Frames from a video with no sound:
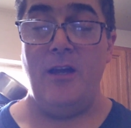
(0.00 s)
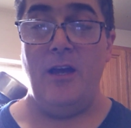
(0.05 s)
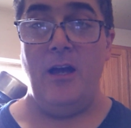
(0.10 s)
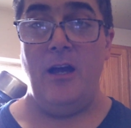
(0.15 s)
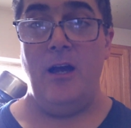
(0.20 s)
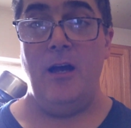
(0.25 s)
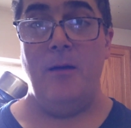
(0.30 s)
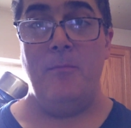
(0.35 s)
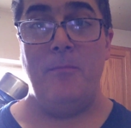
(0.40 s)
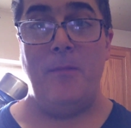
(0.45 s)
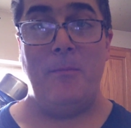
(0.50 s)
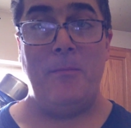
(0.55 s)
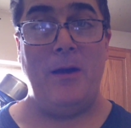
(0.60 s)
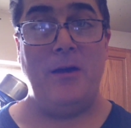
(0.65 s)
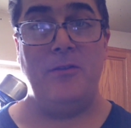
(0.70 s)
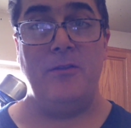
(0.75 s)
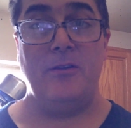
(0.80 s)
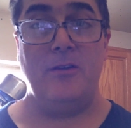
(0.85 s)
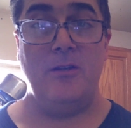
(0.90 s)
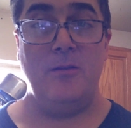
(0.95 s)
I'm
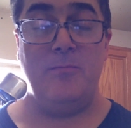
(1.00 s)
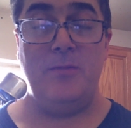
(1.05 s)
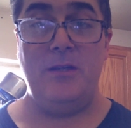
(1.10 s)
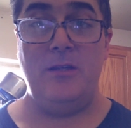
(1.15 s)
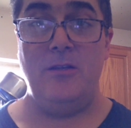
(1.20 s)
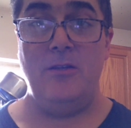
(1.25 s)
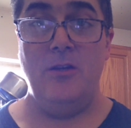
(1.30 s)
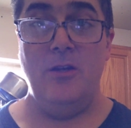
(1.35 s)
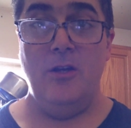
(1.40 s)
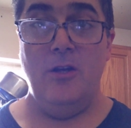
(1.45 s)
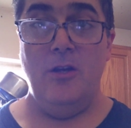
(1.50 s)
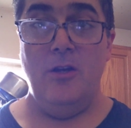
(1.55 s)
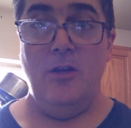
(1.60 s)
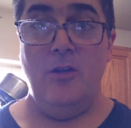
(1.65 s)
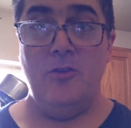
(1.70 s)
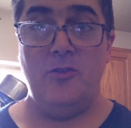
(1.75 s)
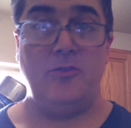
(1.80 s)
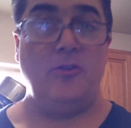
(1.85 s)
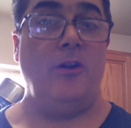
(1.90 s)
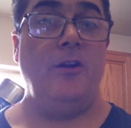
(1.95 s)
either going to be
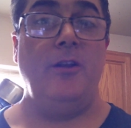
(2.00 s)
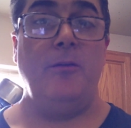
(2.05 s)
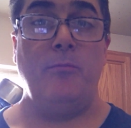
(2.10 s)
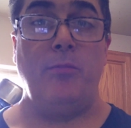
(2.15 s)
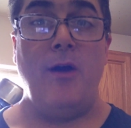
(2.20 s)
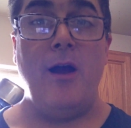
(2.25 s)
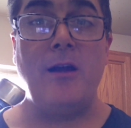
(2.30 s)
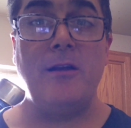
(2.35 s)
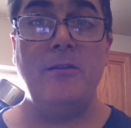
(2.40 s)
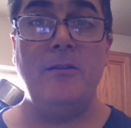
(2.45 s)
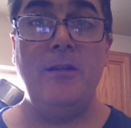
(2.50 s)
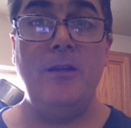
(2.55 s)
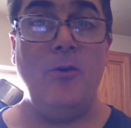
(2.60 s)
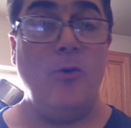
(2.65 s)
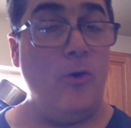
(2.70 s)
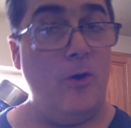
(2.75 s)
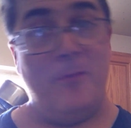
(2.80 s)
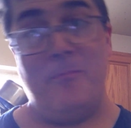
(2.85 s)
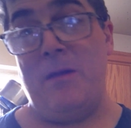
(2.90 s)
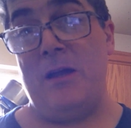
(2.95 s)
starting broccoli,
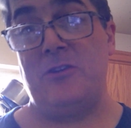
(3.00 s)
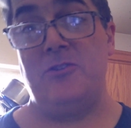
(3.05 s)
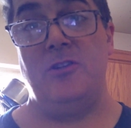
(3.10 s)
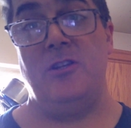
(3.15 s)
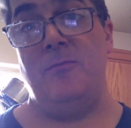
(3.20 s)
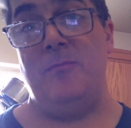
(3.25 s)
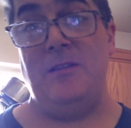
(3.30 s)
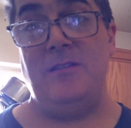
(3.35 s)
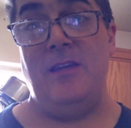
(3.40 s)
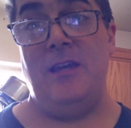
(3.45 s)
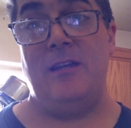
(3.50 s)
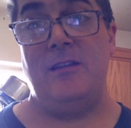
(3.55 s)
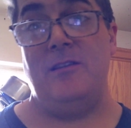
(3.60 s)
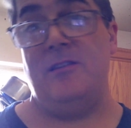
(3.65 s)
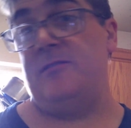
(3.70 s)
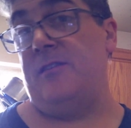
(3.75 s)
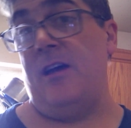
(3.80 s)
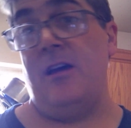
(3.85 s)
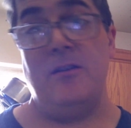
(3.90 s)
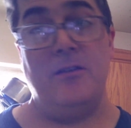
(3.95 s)
or I'm actually going to be taking
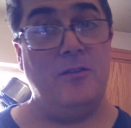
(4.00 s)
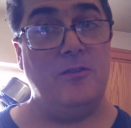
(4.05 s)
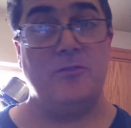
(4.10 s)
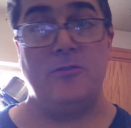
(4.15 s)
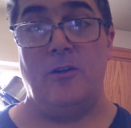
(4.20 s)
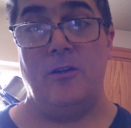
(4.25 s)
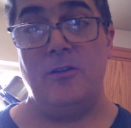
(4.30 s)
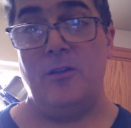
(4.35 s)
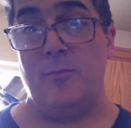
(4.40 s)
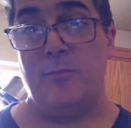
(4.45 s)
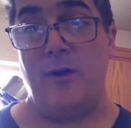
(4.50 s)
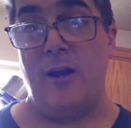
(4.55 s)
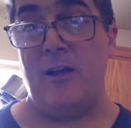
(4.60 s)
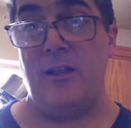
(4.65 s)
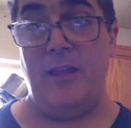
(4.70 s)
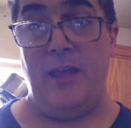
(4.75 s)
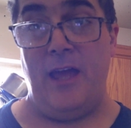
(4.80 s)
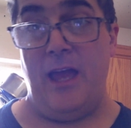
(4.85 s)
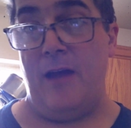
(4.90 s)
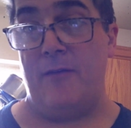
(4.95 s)
this out and starting the
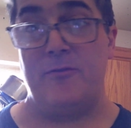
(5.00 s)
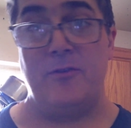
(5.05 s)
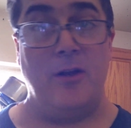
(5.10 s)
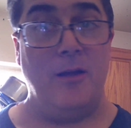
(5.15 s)
broccoli after.